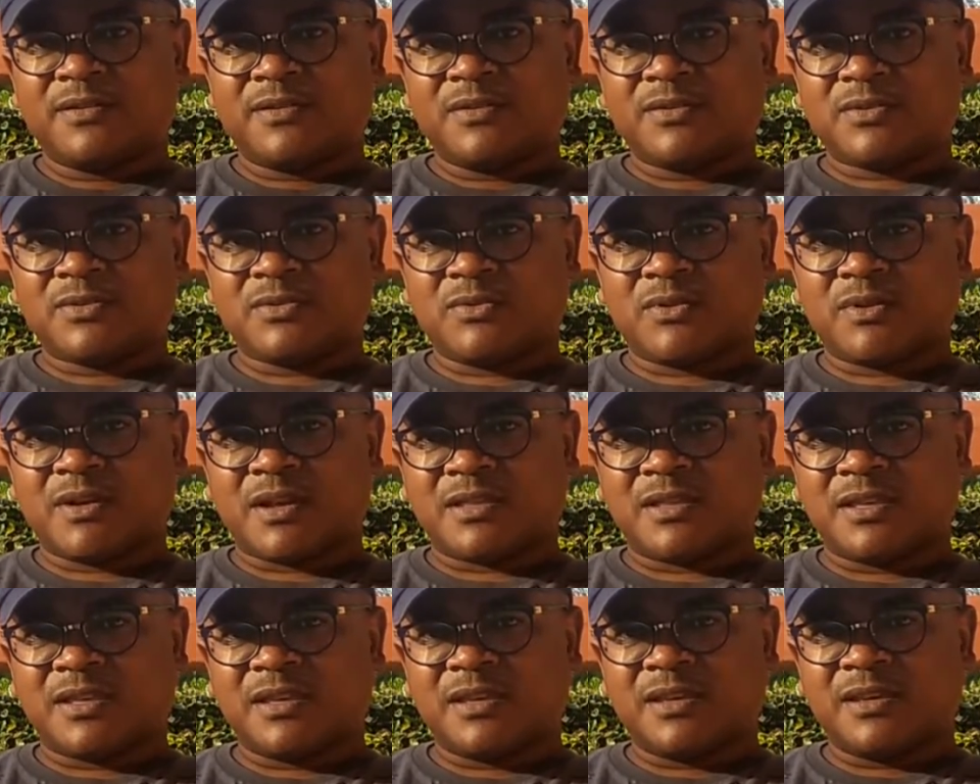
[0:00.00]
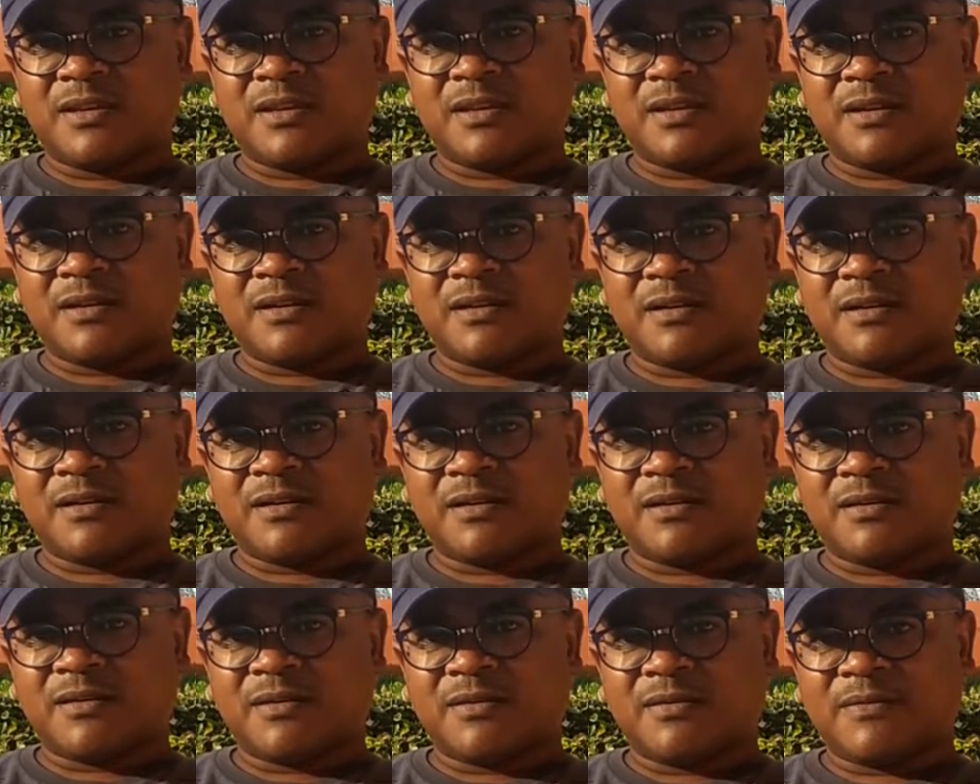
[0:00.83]
So I think
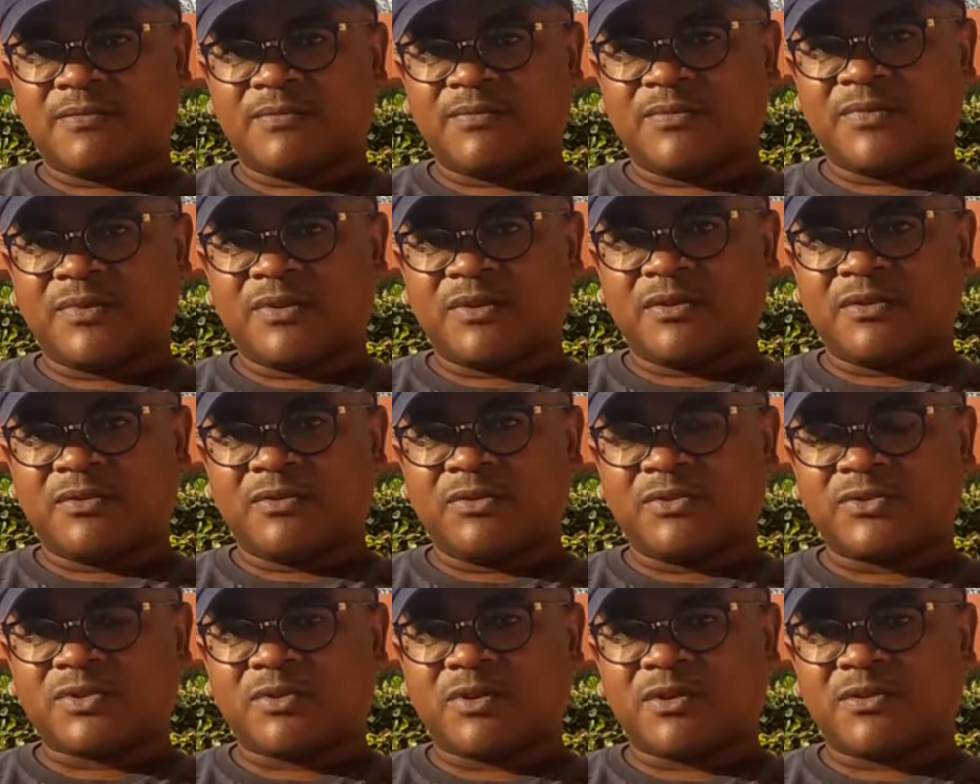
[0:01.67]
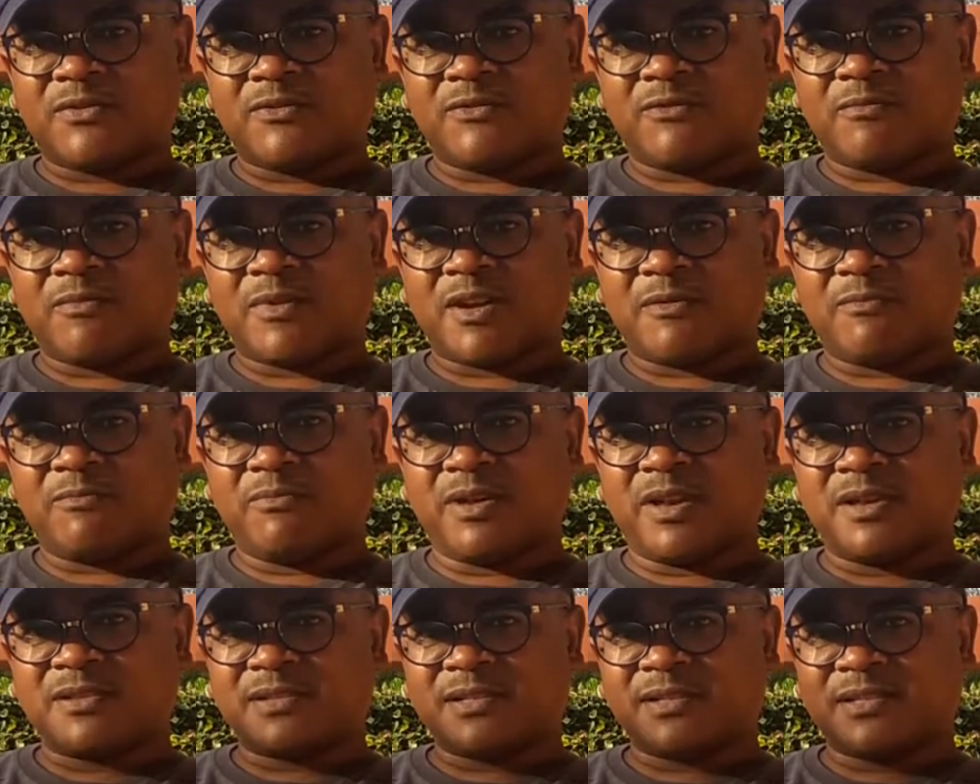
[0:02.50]
those are one of my
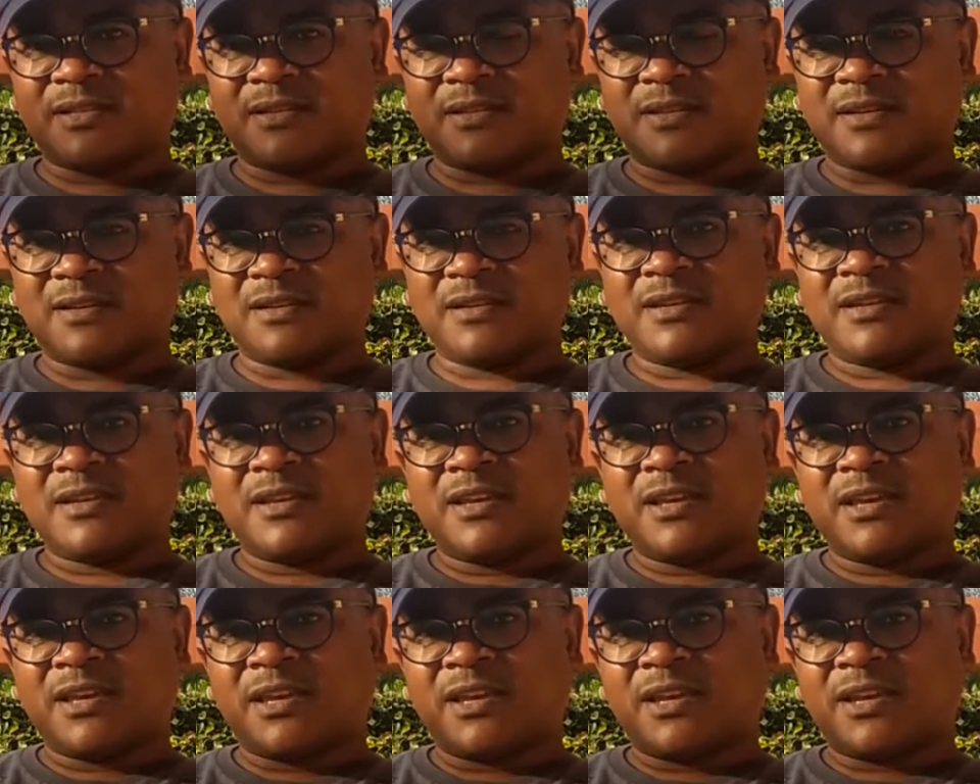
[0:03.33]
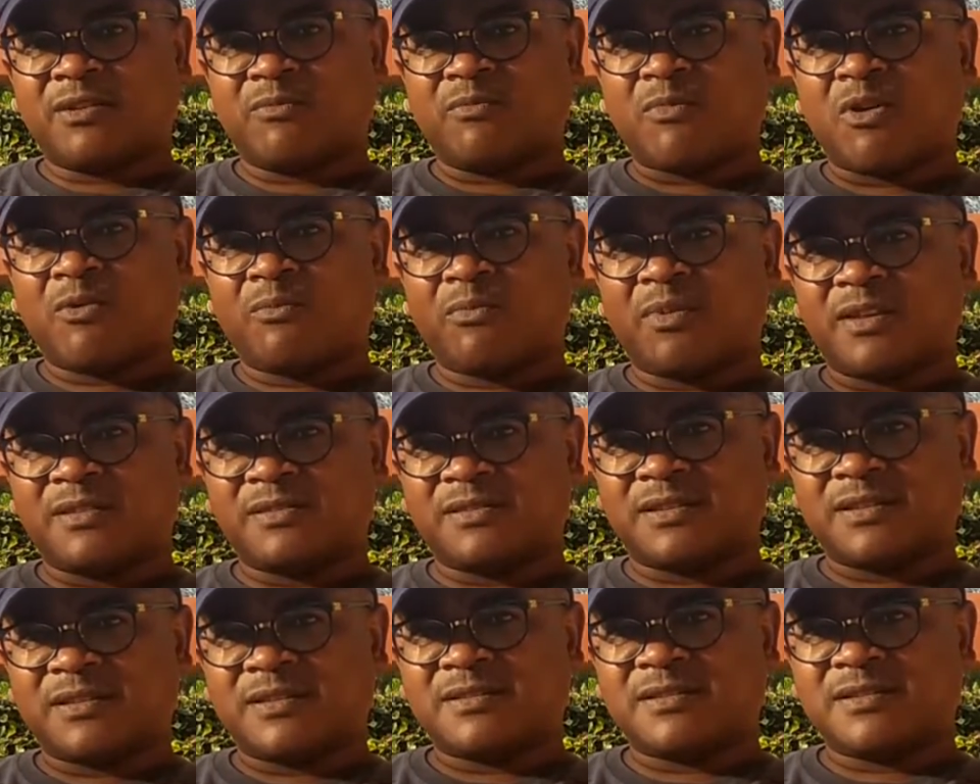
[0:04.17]
best
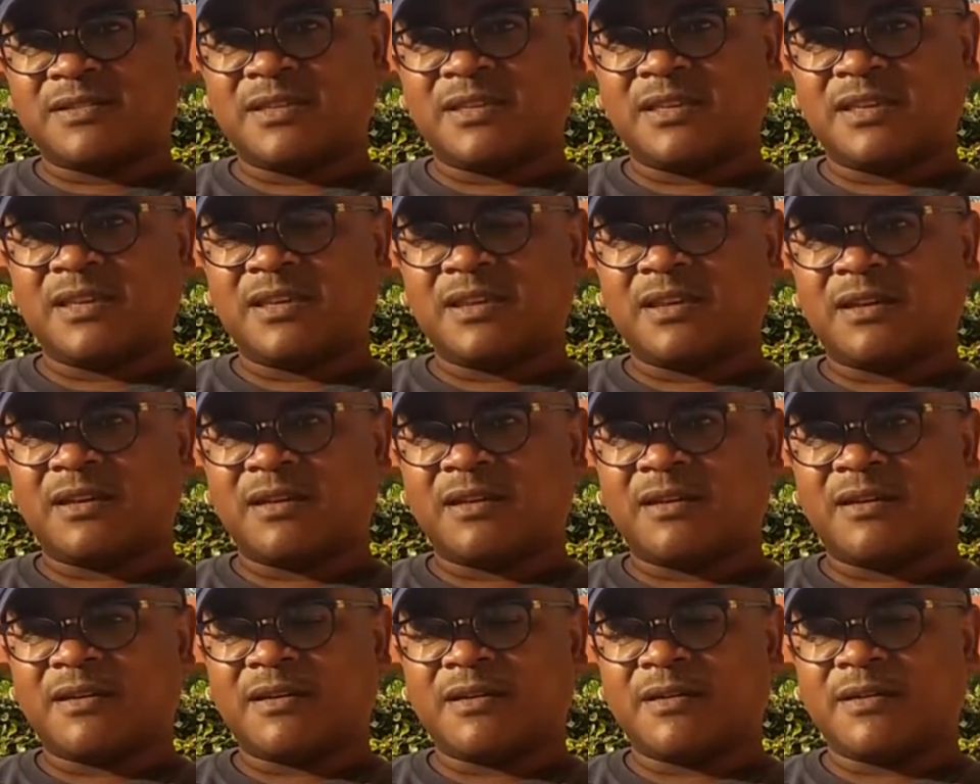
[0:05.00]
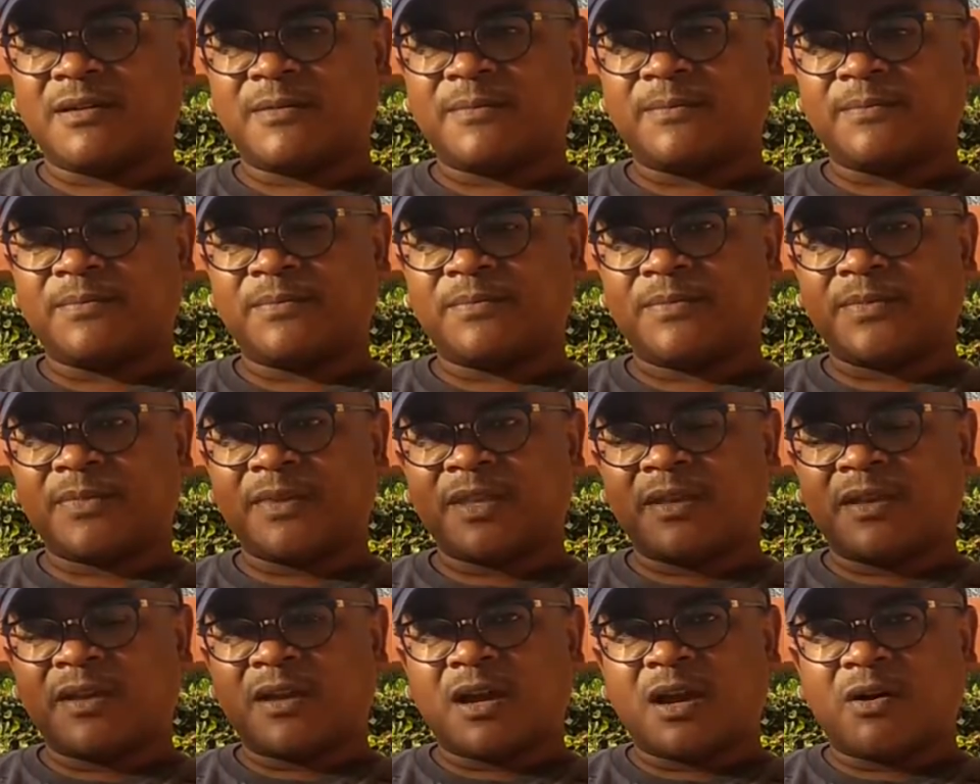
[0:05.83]
moments, seeing
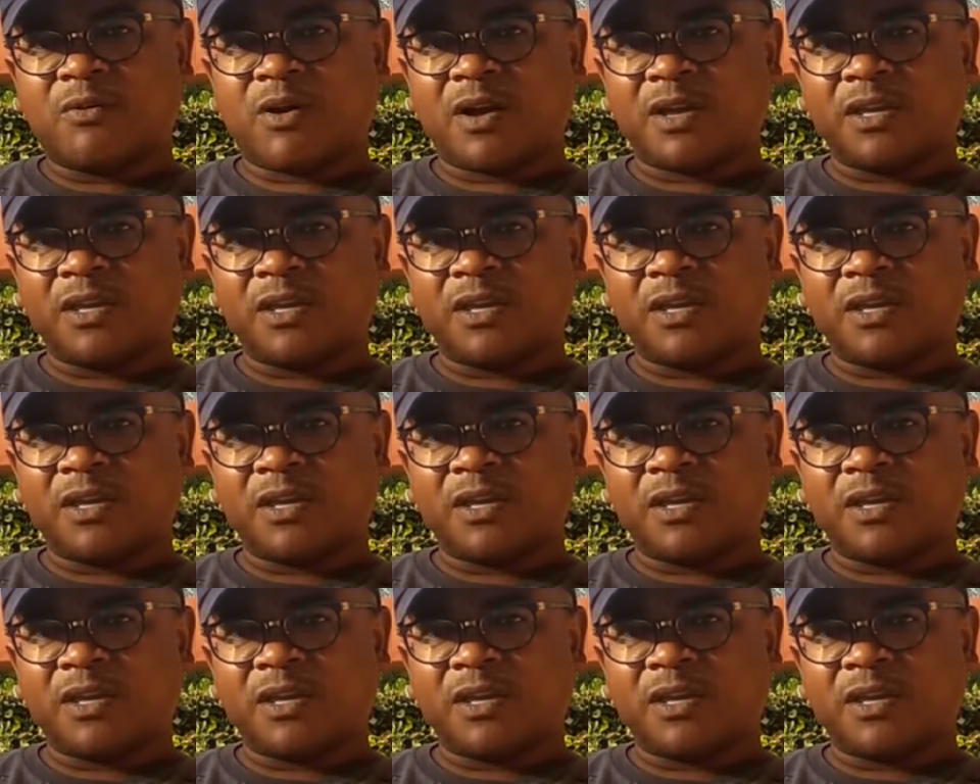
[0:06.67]
our